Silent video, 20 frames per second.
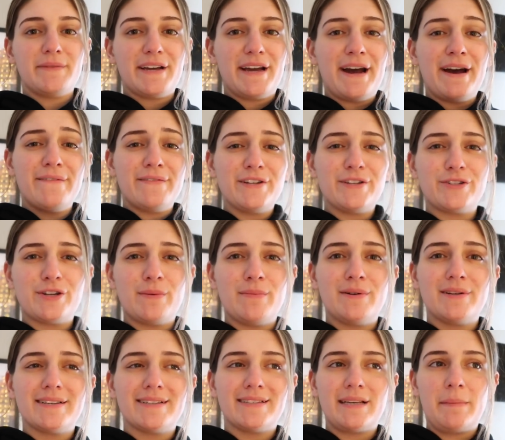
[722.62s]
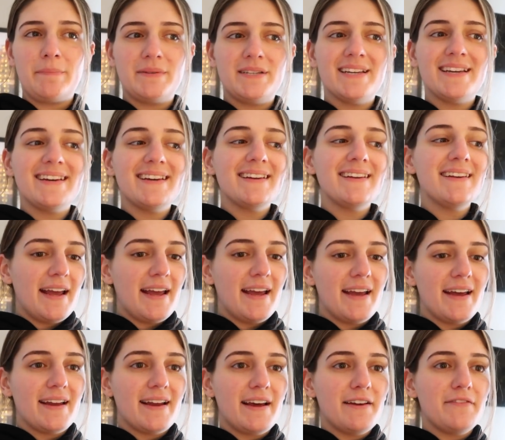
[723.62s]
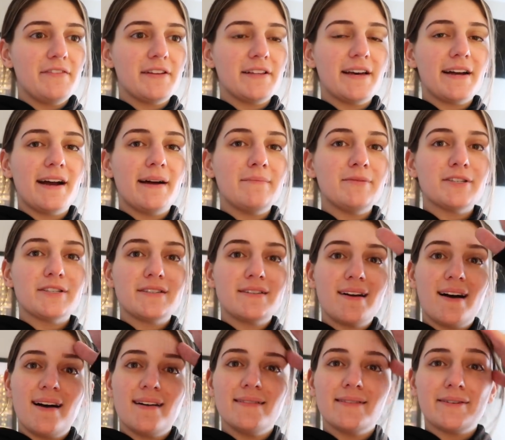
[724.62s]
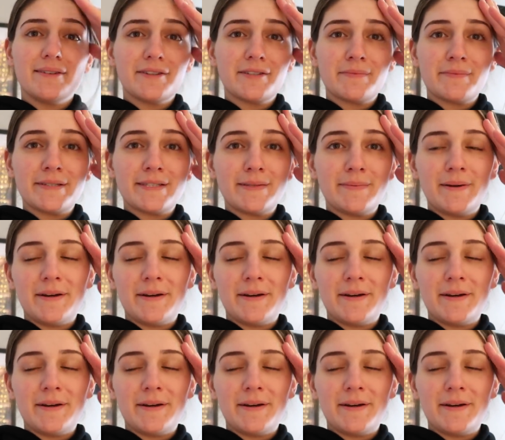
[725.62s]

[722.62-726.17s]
I'm like having trouble accepting it. And I feel like I'm just not in the Christmas